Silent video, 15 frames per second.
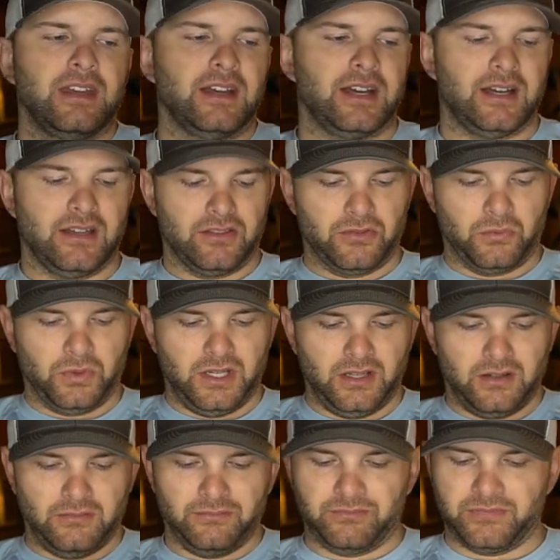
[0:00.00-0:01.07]
The
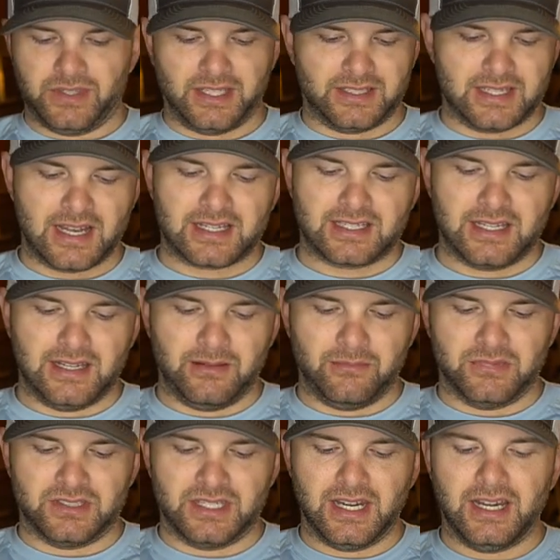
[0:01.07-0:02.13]
reel, the exact
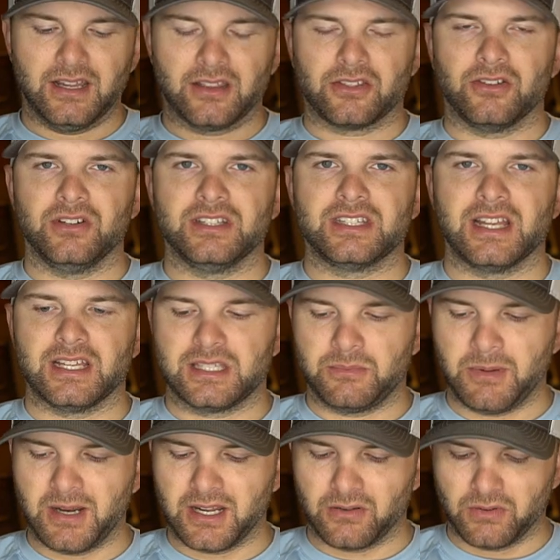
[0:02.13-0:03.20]
same Zeta 30 size
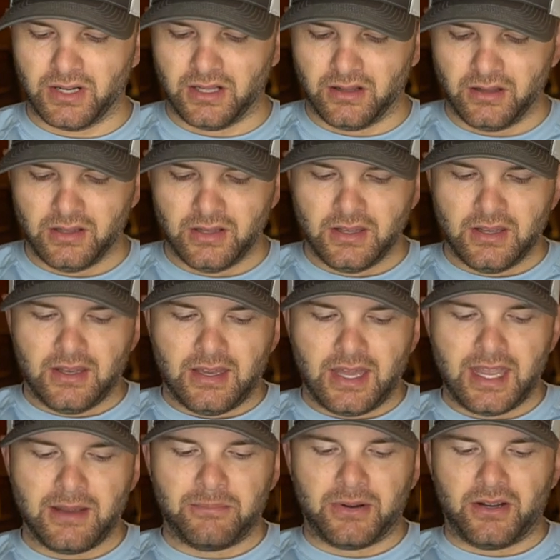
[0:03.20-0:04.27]
spinning reel,
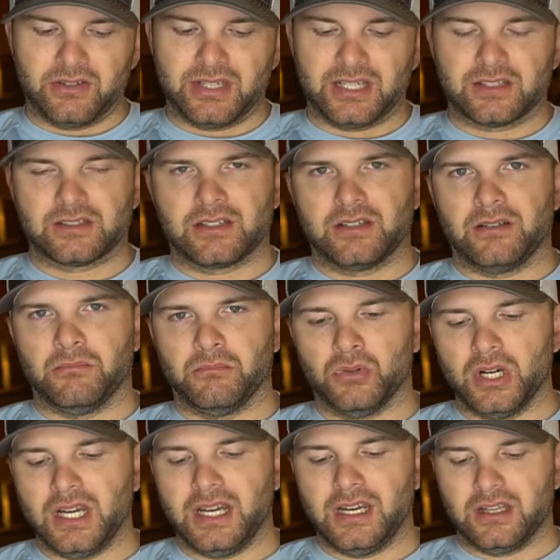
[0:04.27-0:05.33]
8 pound test
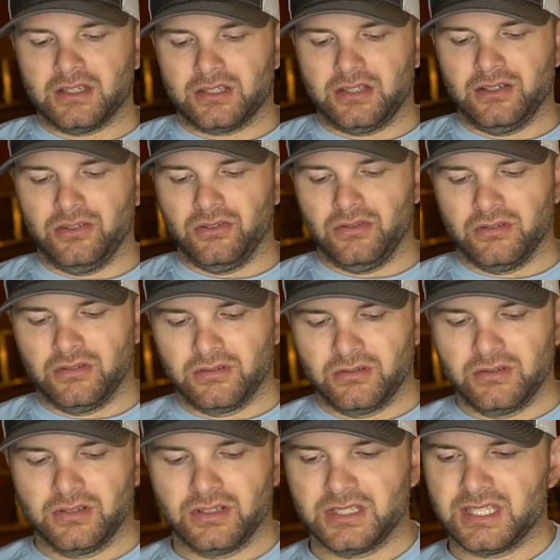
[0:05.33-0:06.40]
braid, 2
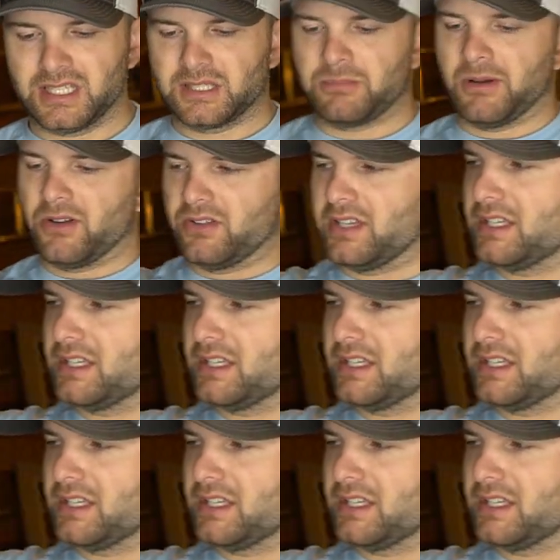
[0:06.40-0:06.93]
6 pound